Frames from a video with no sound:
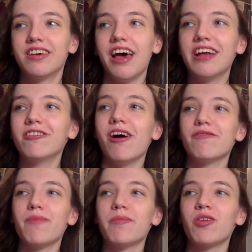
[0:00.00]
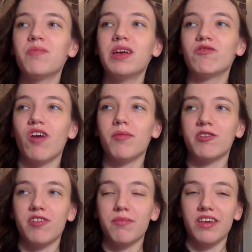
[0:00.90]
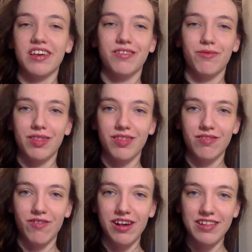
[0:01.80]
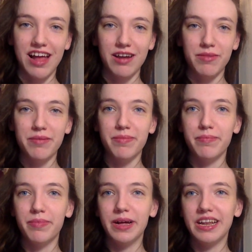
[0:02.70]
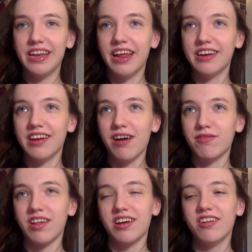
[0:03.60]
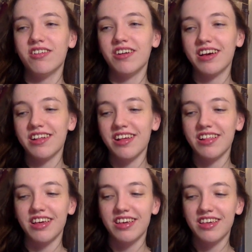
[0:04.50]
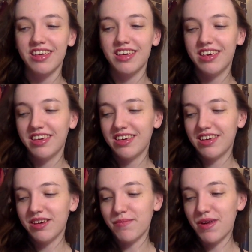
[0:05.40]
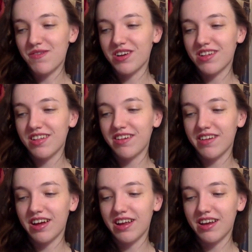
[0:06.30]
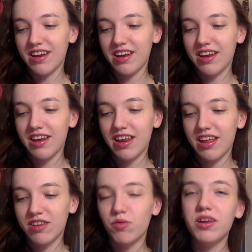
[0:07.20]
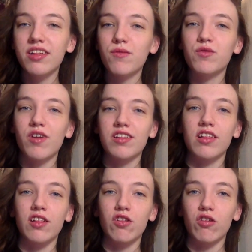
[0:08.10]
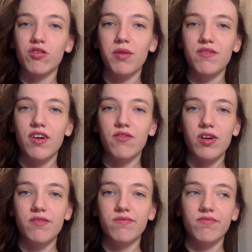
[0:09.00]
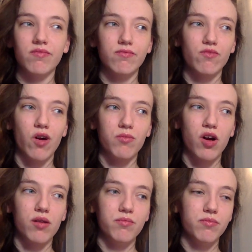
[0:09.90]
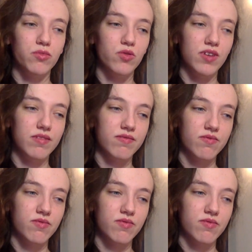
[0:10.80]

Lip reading: I don't know. I remember there being drama or something with Grey's Anatomy, but and I was like, oh, I guess I like, I'm never gonna see her again. 27 Dresses is also my favorite rom-com movie,